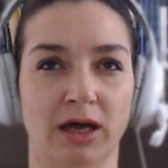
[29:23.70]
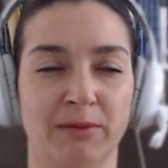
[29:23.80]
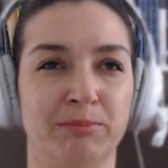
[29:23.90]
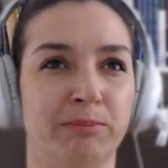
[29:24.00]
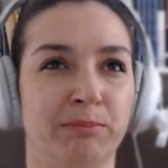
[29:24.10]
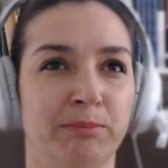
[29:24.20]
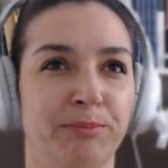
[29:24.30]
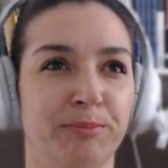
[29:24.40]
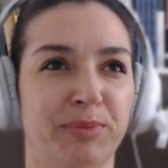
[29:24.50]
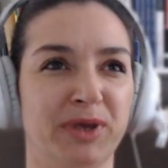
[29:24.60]
a
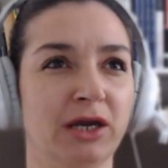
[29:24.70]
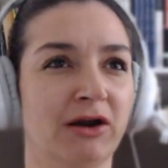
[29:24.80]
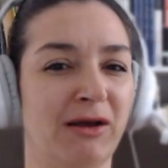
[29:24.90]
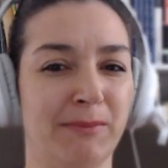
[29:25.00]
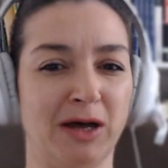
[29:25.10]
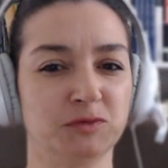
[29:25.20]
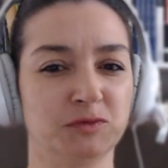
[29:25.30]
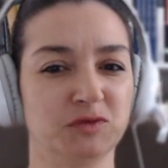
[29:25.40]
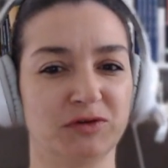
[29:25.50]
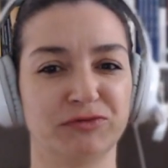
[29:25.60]
bigger amount
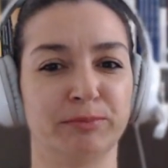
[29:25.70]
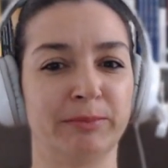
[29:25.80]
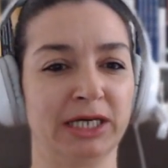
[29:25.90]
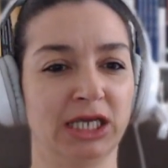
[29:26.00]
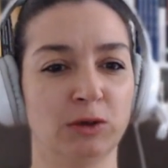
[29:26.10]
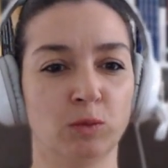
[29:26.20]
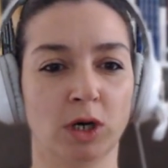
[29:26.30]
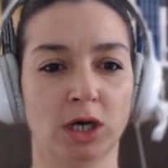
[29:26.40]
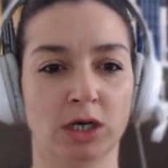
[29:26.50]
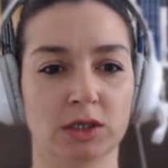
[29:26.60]
of money
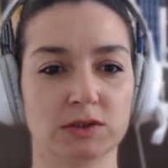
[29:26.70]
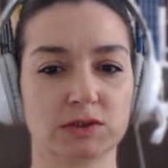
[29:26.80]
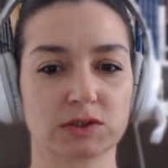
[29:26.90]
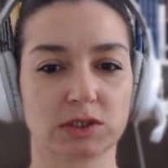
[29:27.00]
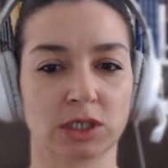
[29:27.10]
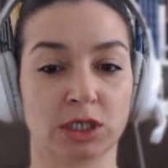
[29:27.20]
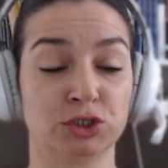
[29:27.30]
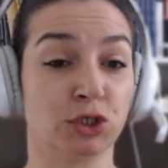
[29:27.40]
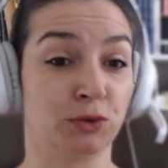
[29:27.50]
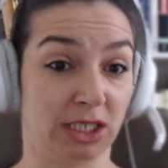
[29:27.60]
was
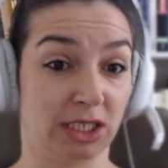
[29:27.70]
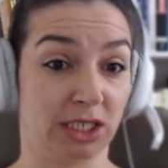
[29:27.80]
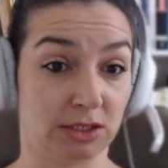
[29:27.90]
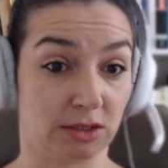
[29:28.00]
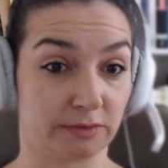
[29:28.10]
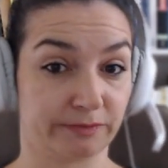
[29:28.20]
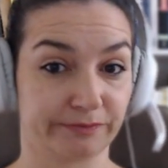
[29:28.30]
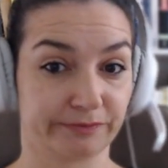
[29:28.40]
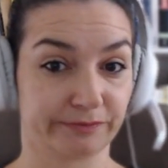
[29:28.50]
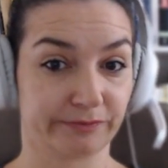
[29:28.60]
donated.
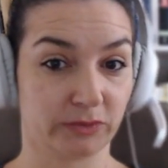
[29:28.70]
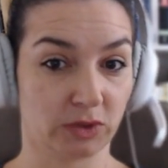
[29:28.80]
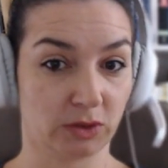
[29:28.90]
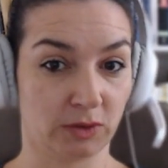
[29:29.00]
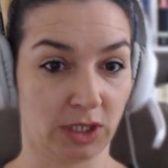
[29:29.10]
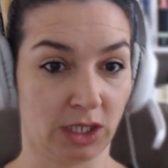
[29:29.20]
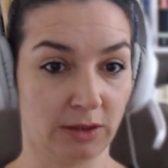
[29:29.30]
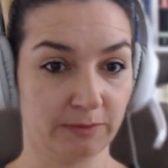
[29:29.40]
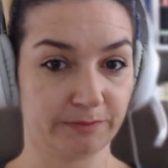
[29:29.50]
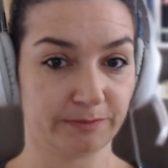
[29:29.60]
Okay.